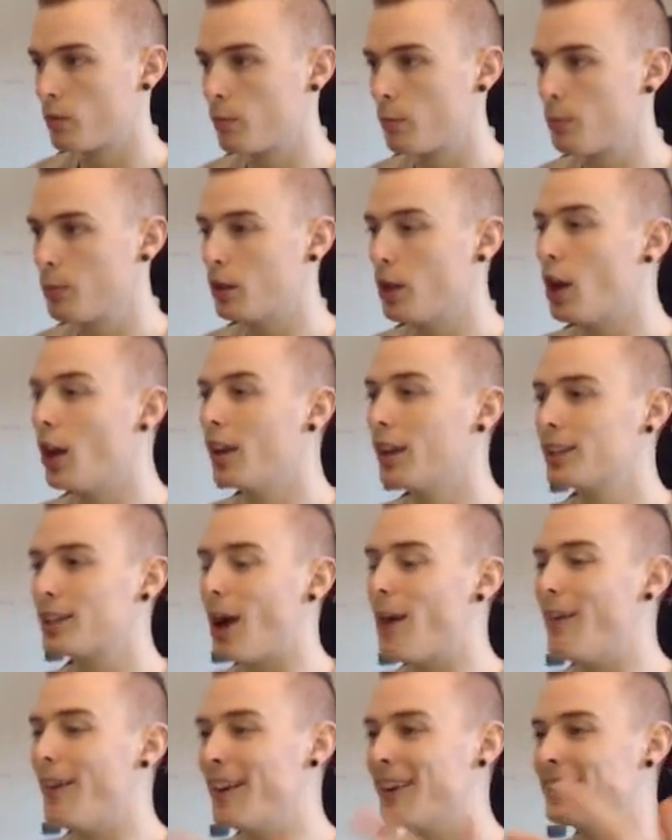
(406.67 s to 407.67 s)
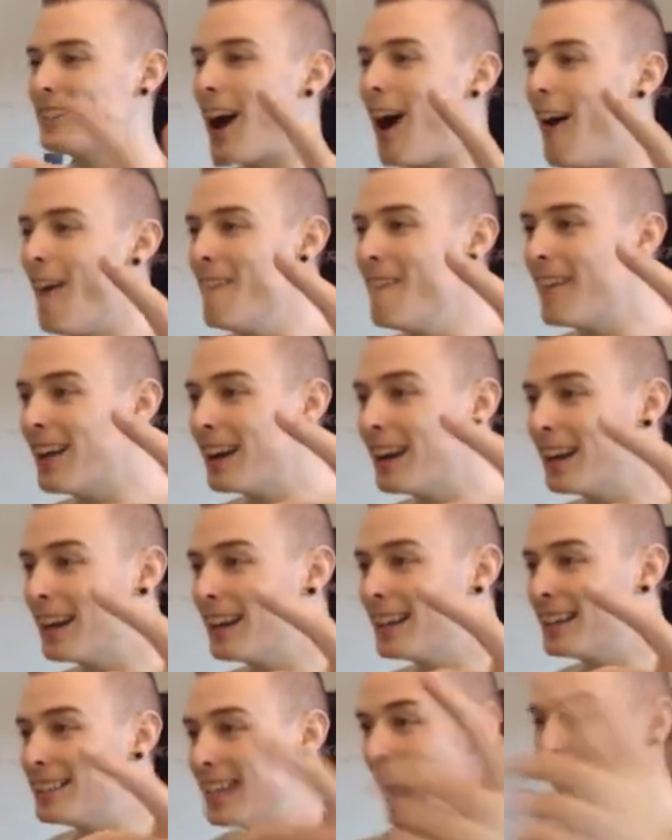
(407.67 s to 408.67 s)
Go on, go!
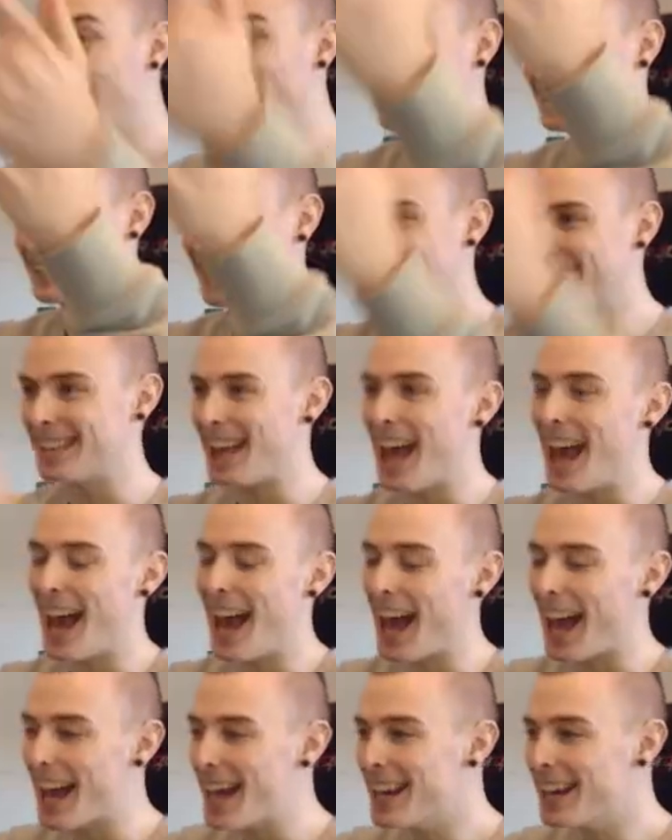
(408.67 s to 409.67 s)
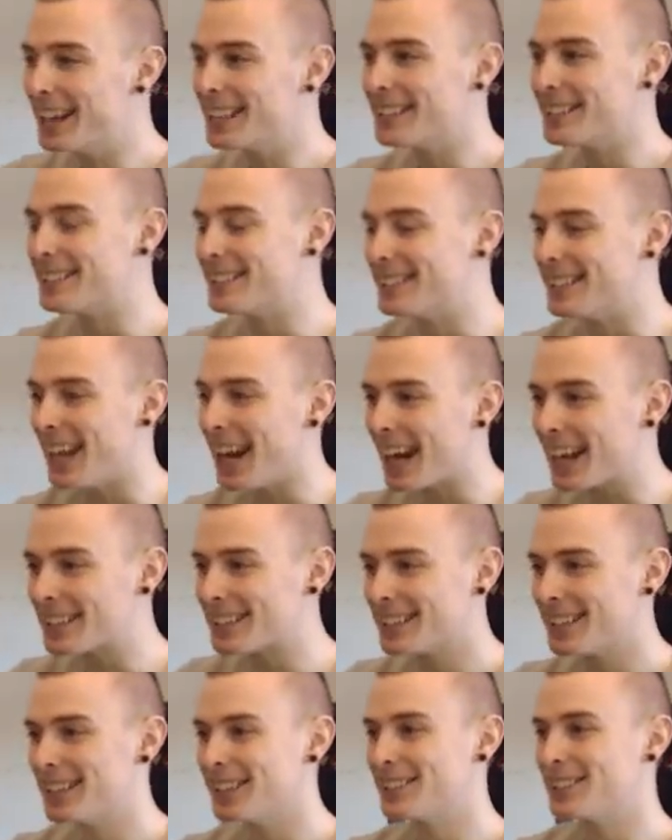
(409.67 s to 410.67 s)
Yes, it's there!
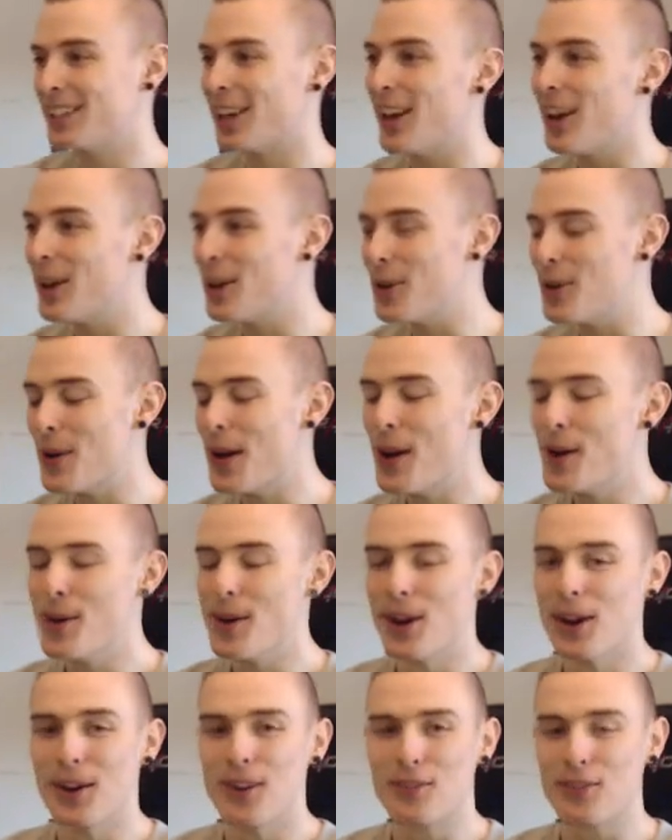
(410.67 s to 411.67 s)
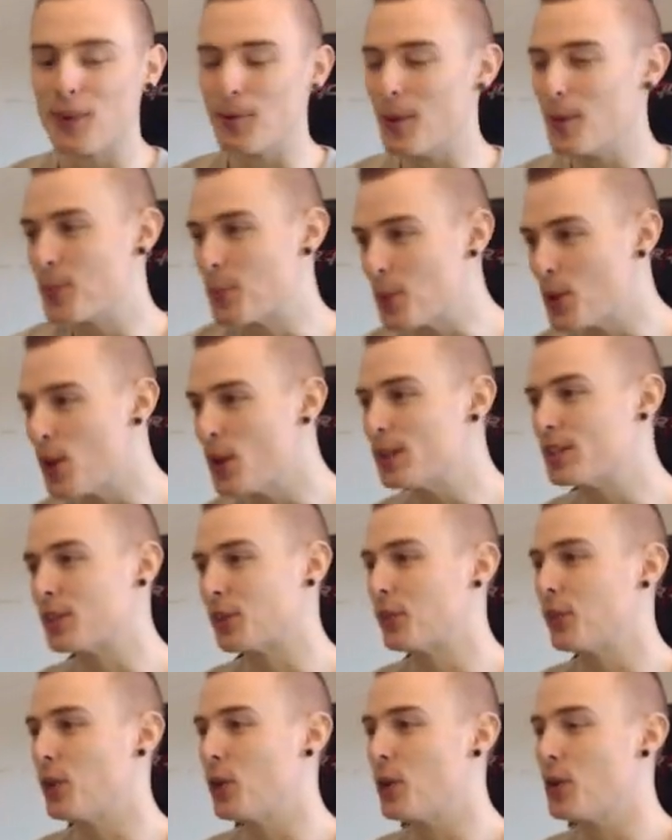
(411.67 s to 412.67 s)
6-2 from a
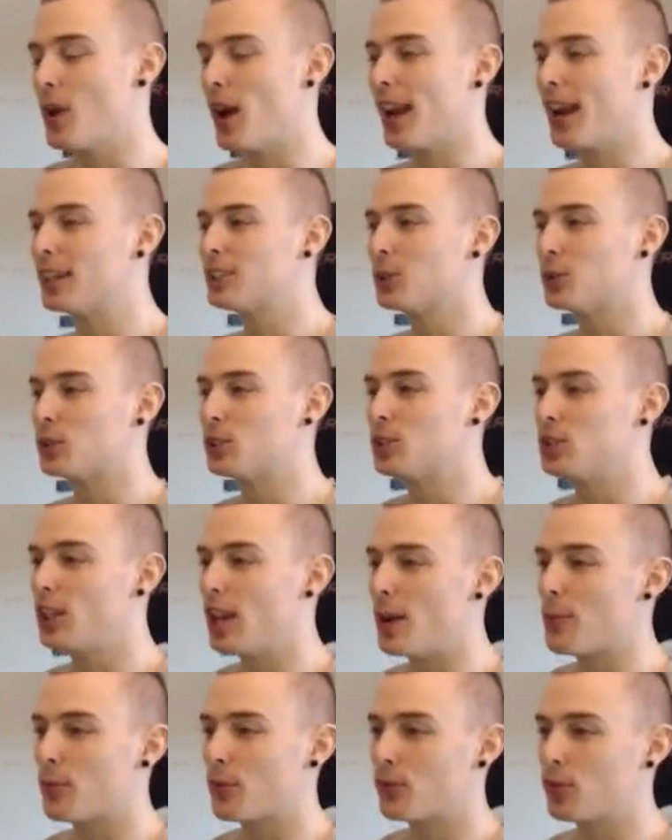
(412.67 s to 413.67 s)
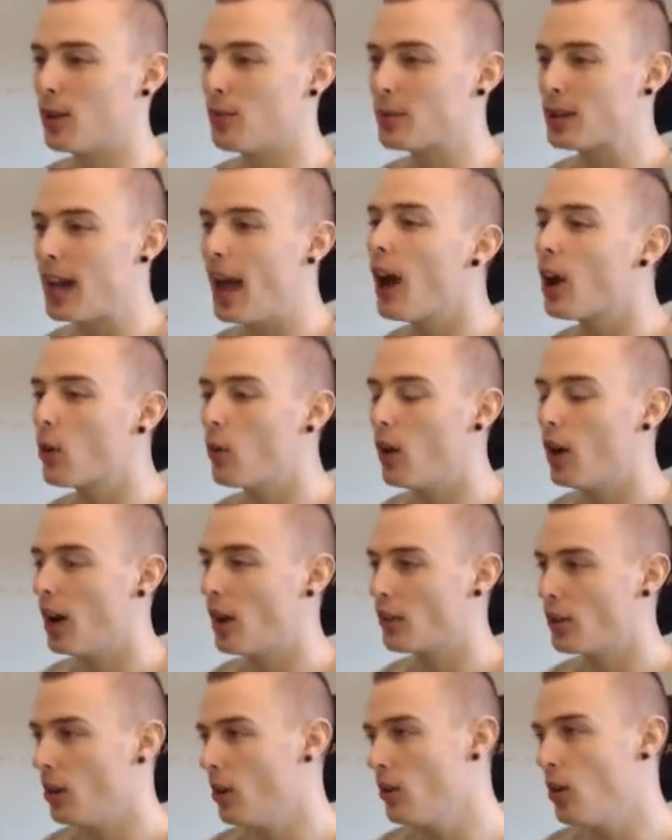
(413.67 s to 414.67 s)
beautiful little chip from Kagawa. I
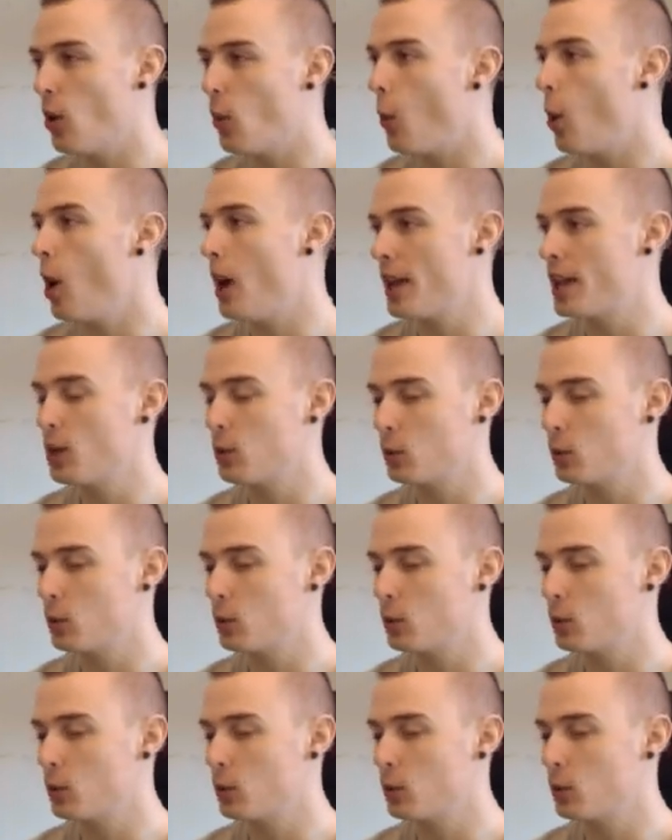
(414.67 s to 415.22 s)
don't know why he